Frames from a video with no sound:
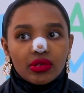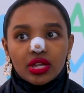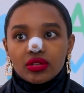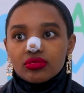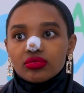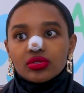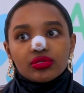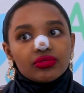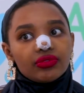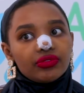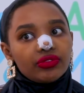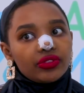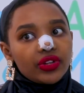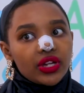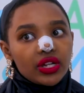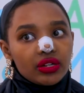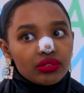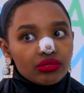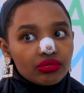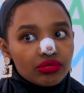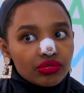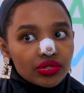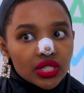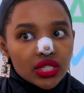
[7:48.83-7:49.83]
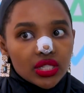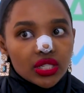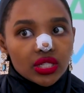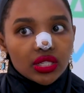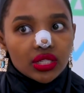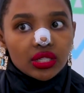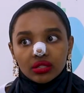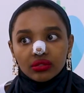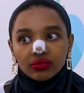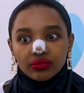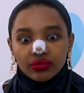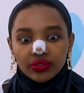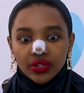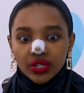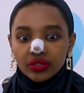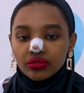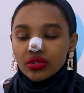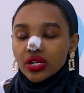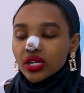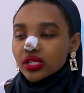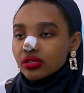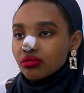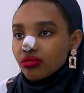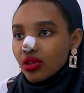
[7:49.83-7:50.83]
maybe very,
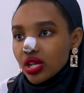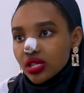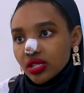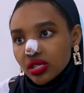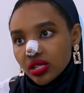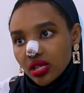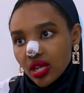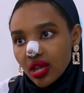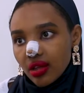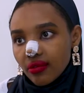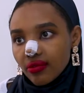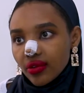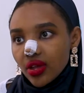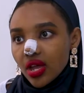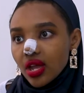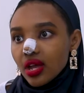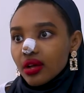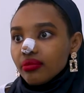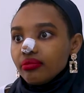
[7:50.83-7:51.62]
very expensive,